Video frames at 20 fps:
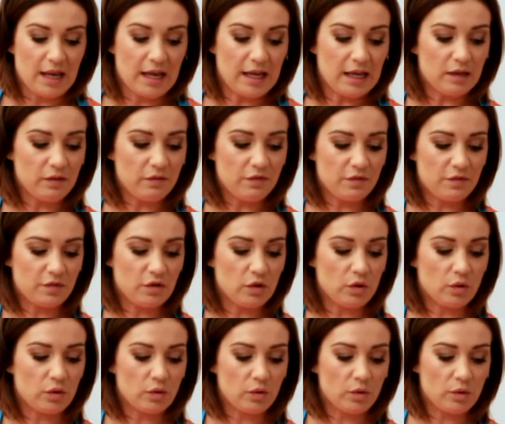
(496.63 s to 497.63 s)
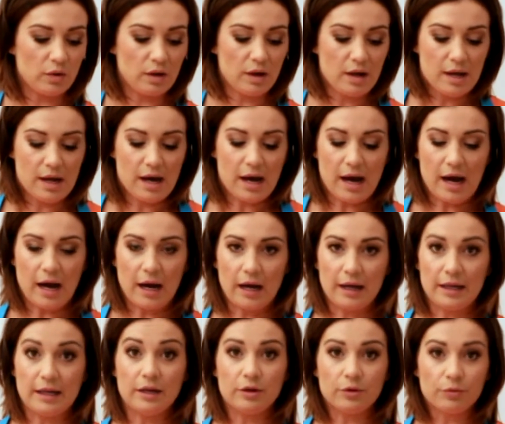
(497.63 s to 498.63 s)
If you
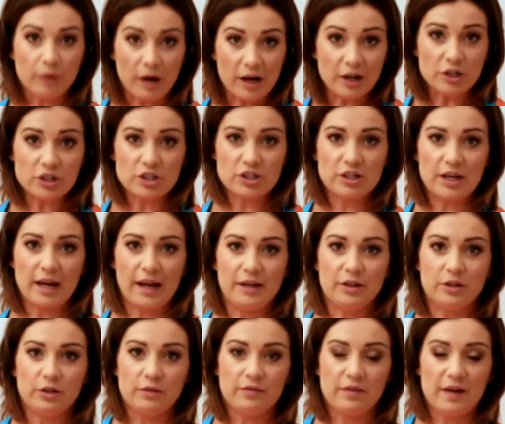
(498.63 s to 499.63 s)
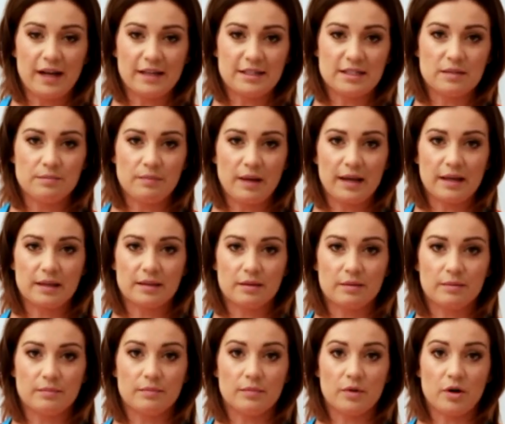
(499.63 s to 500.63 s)
are in a rush and you've had to make
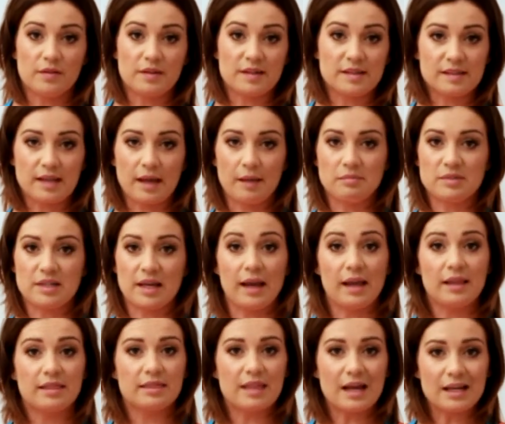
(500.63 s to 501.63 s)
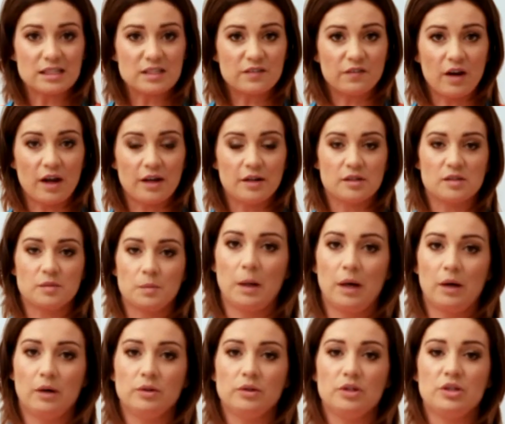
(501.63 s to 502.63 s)
them on the same day, that's fine as
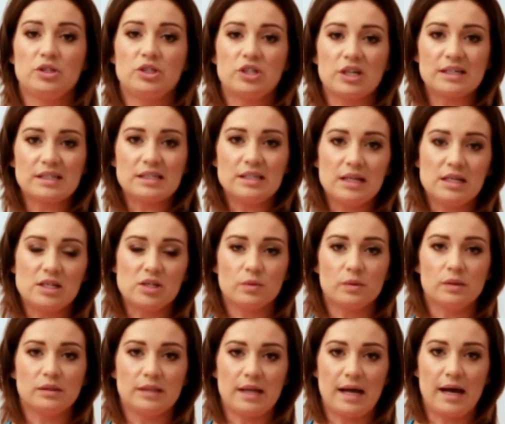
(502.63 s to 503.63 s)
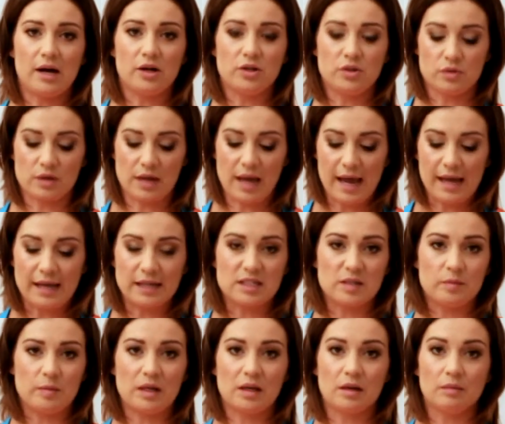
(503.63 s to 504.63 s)
well. You just need to allow your cake to
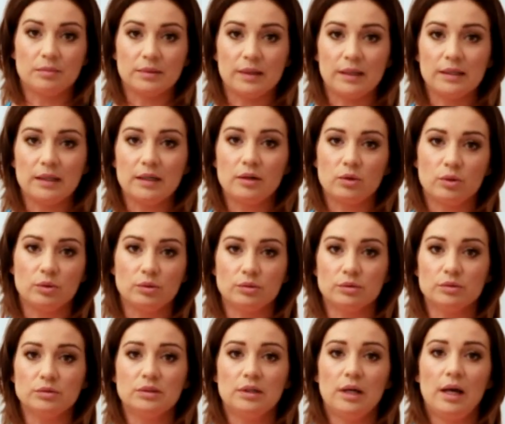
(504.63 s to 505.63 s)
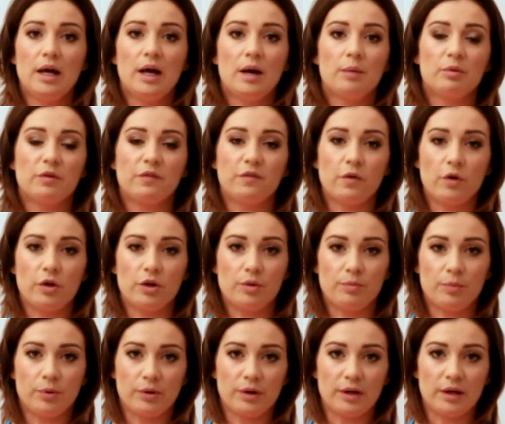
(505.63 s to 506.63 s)
be completely cooled before you
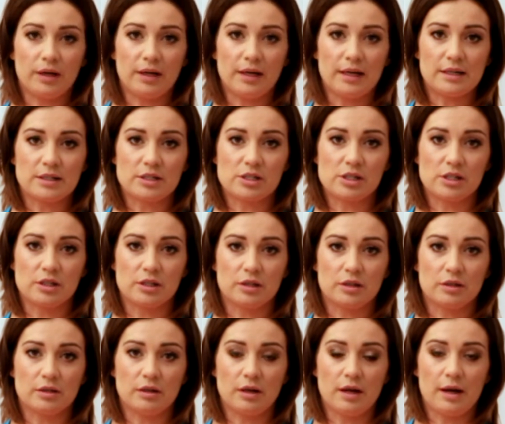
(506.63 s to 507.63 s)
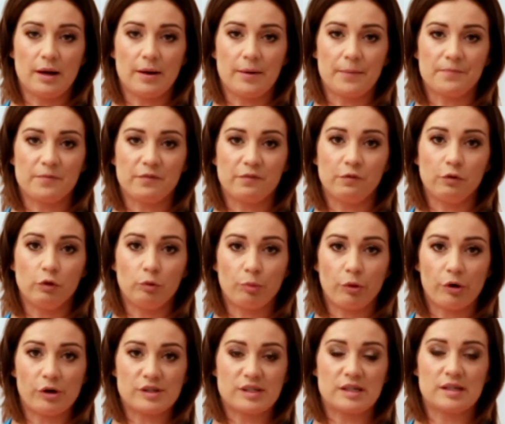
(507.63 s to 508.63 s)
put it into the food
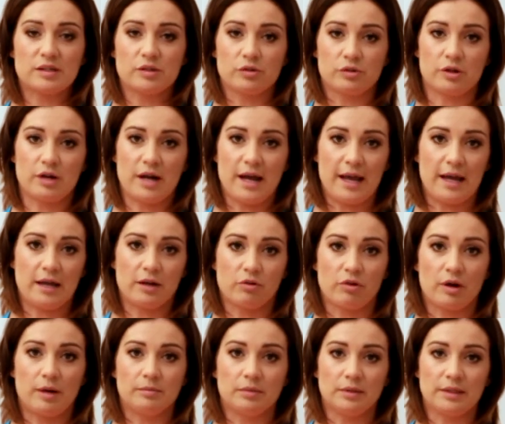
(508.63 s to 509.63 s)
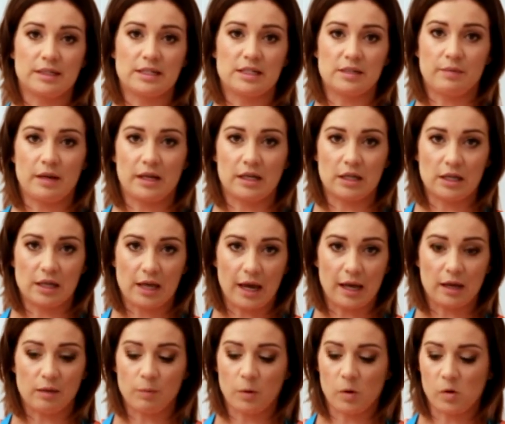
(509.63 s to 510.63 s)
processor or hand crumbling to make your
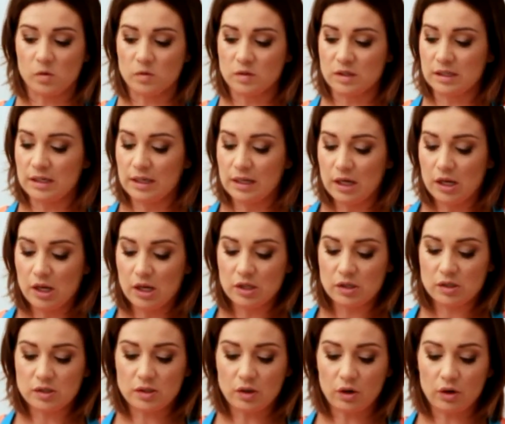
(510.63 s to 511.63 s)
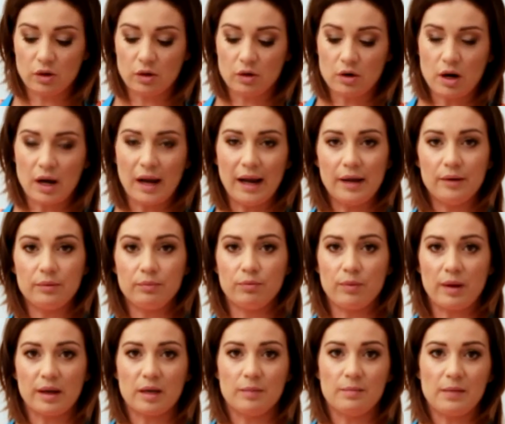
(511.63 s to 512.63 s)
cake balls. So I
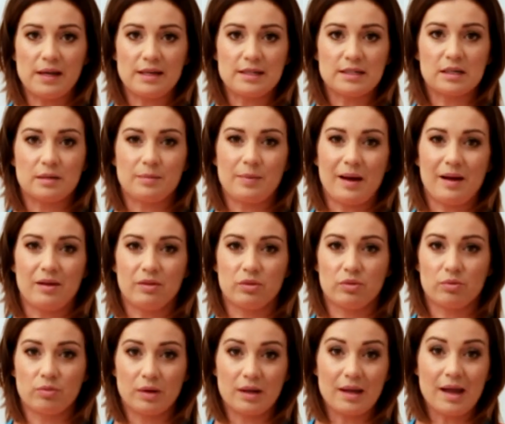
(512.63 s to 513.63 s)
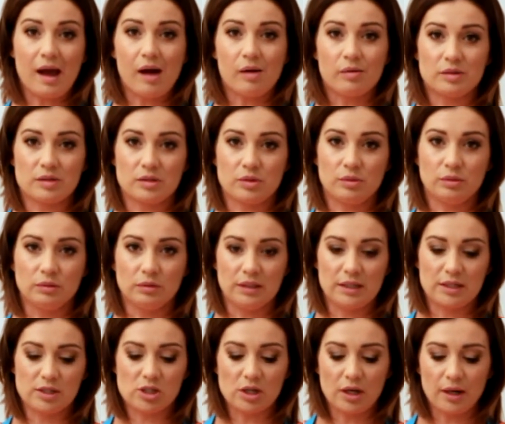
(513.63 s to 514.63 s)
recommend about 3 hours
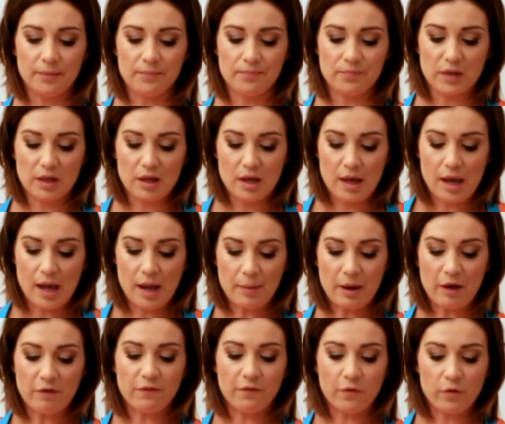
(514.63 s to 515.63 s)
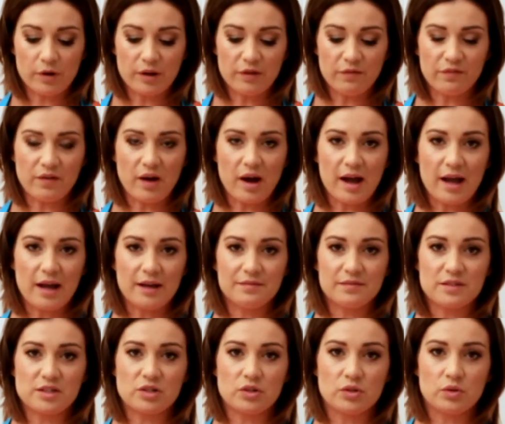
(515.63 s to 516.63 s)
cooling time, about
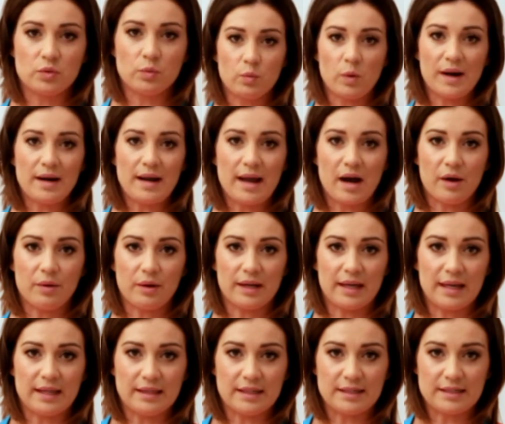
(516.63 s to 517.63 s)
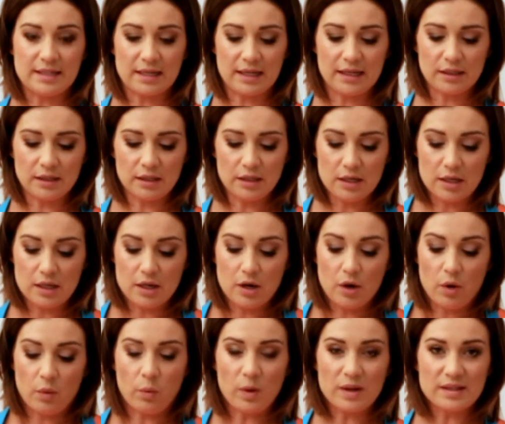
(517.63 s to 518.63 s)
45 to 1 hour in the tin.
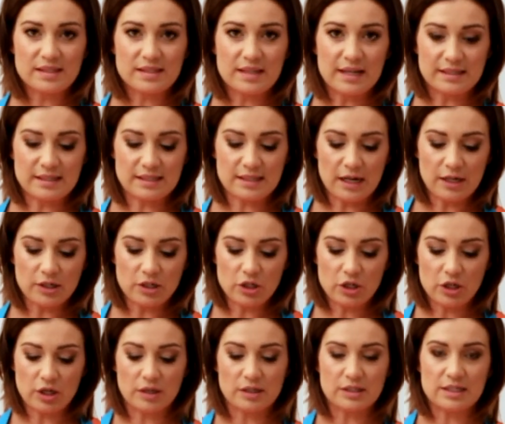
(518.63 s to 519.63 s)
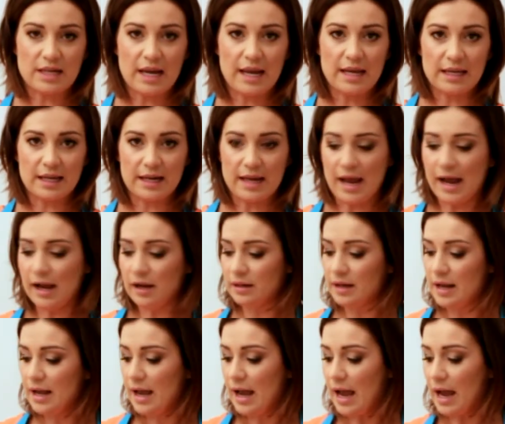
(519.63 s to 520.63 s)
Once that's done, you can take it out
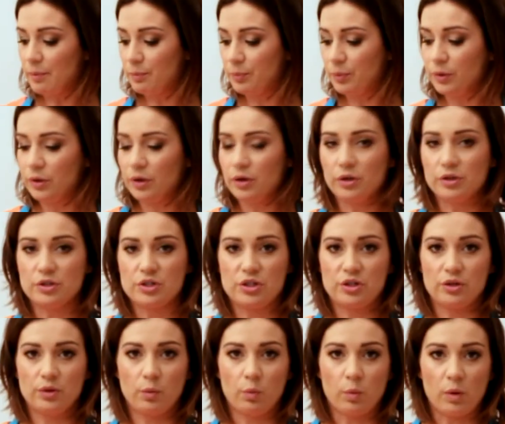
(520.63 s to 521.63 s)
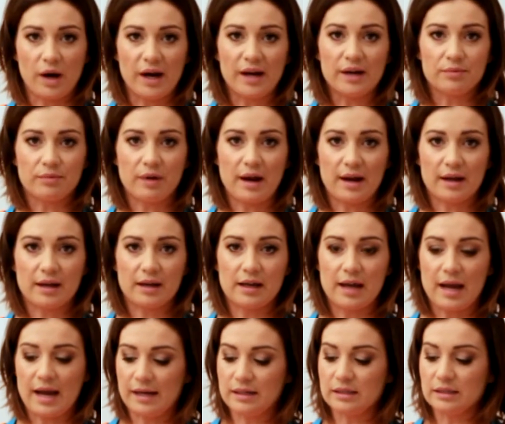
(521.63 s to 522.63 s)
and put it onto your wire rack
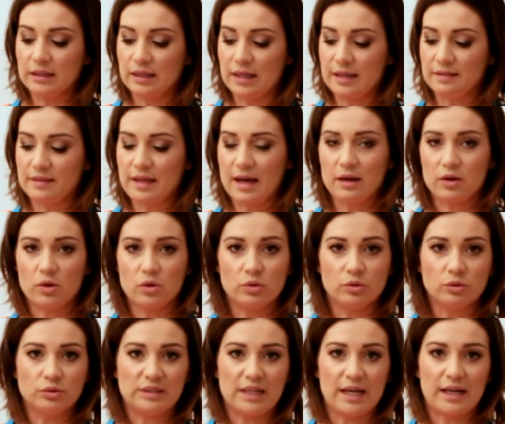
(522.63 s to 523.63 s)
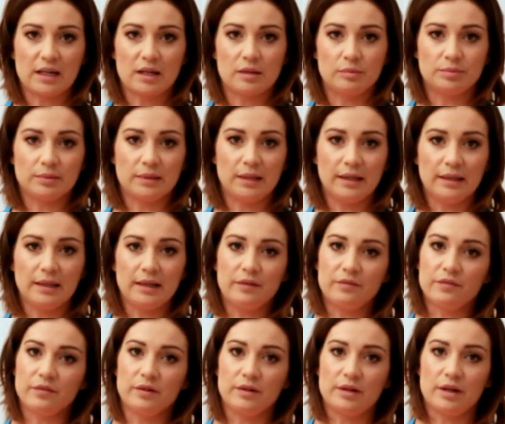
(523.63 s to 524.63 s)
and let that cool down completely
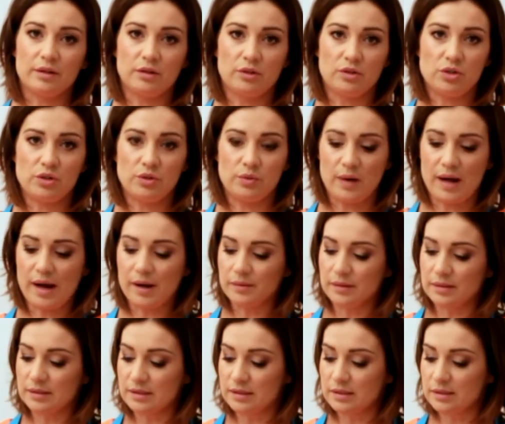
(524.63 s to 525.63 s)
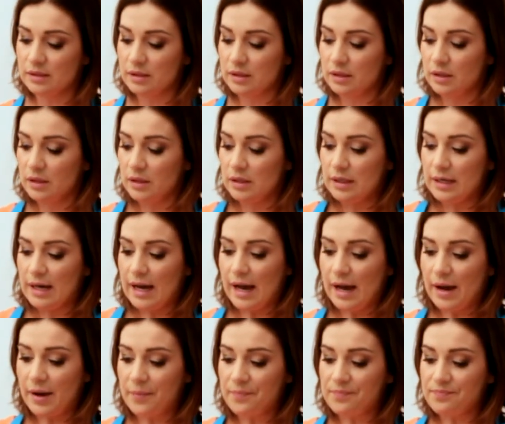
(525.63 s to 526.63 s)
for another 2 hours.
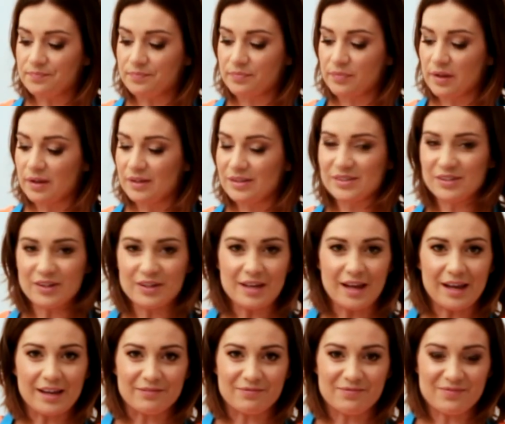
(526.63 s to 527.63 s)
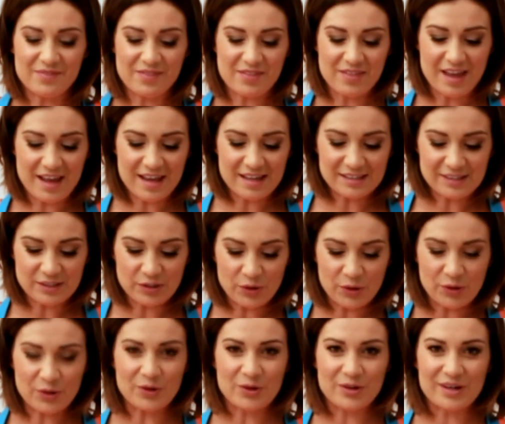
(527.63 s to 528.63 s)
So yeah, there's
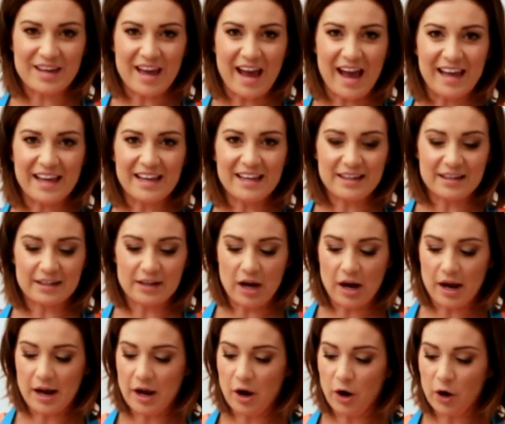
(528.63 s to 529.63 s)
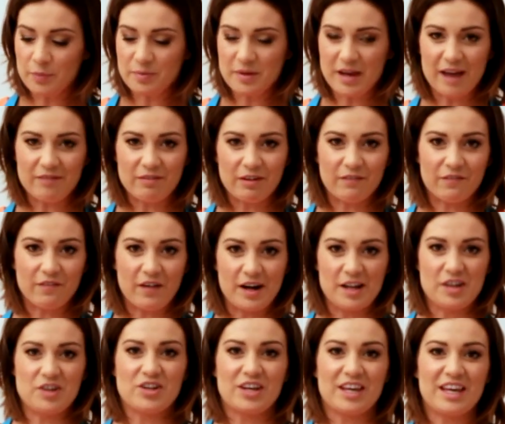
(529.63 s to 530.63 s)
your cake. I hope you're having fun
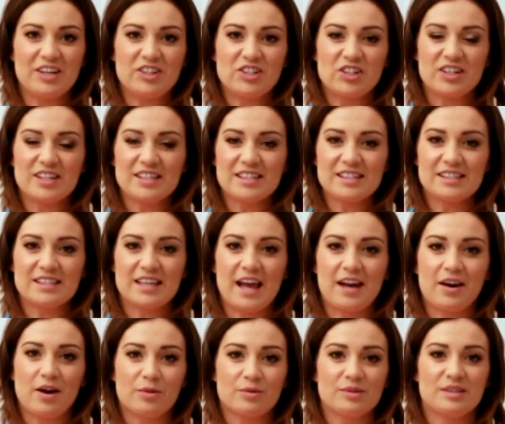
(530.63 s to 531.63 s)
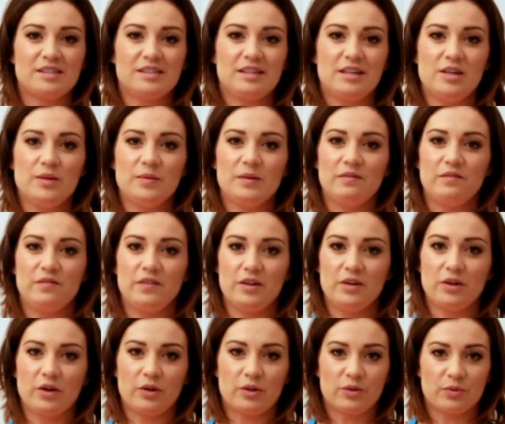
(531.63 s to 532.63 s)
in your kitchens, and I will see you in
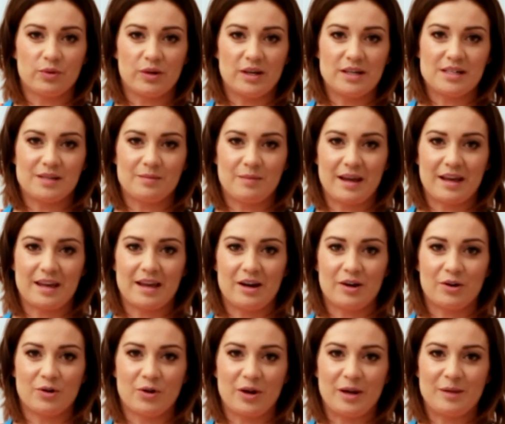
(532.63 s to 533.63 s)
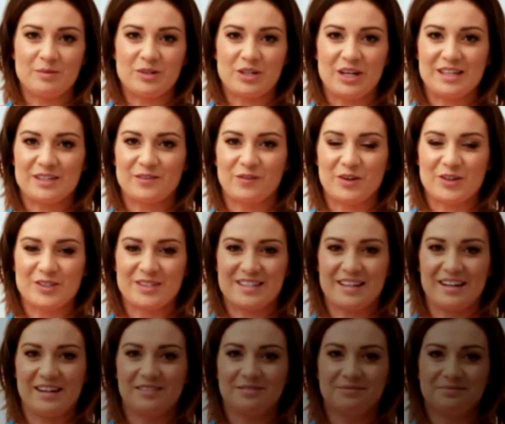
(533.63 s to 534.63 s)
video 3 to make our cream cheese
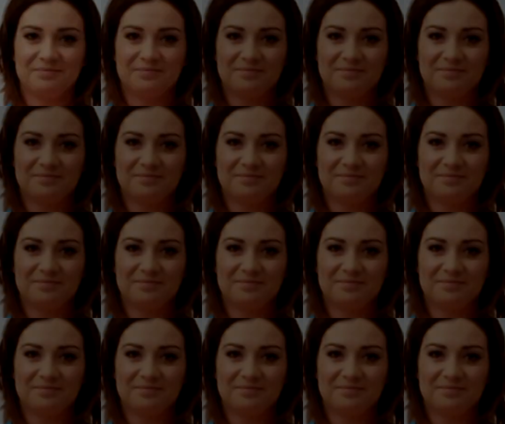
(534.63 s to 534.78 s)
frosting.